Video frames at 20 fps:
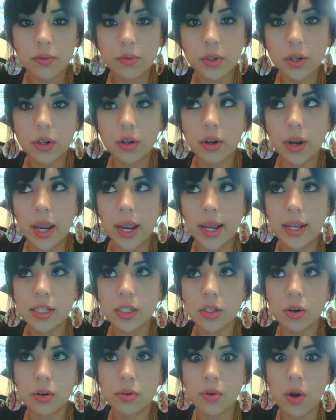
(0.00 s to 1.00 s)
look, I
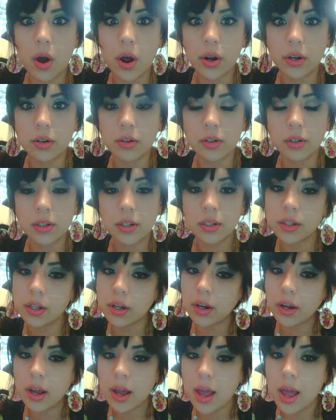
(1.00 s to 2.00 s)
guess, or nautical
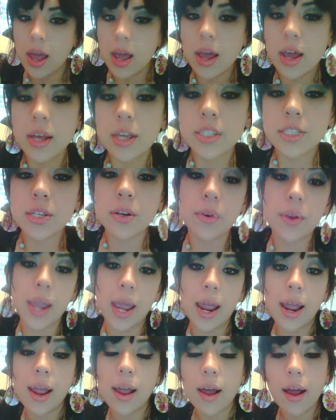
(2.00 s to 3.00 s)
look. So
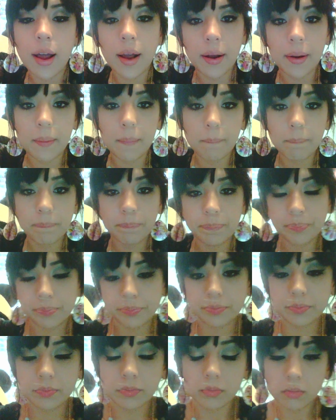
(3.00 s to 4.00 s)
yeah, um,
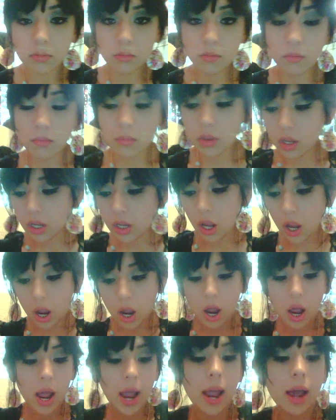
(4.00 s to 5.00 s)

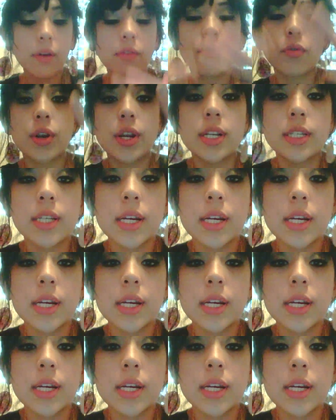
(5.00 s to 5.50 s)
I have rings